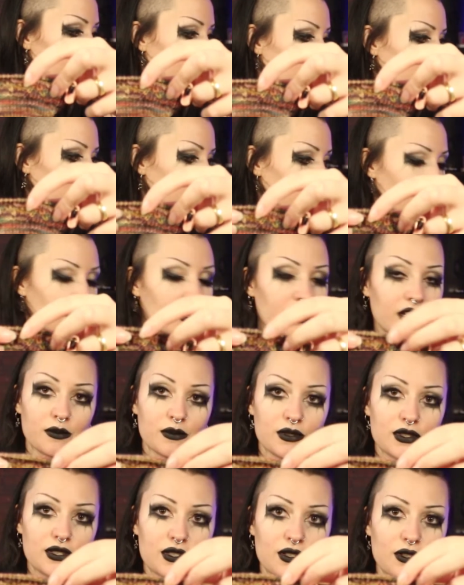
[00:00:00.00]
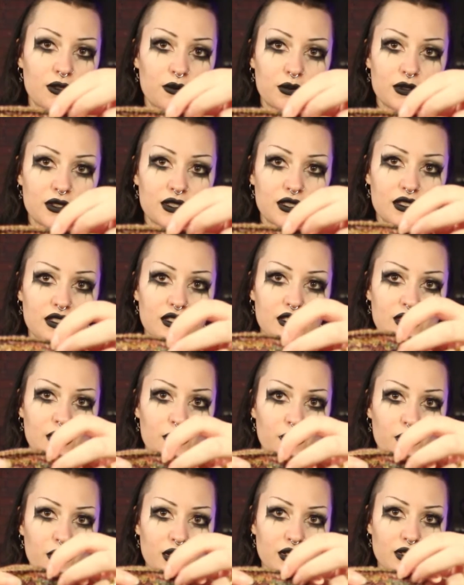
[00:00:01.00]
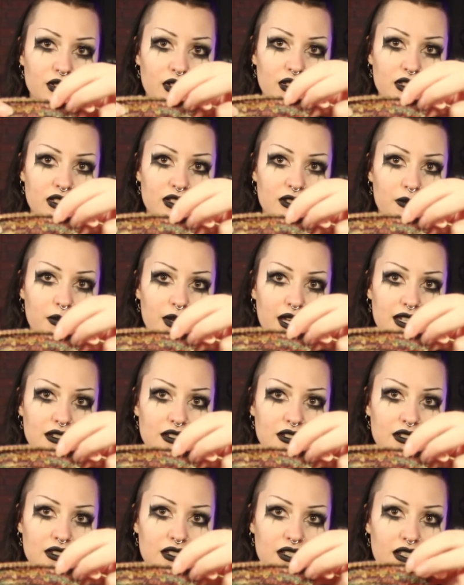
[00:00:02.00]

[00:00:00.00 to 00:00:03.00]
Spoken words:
which I am super, super excited about.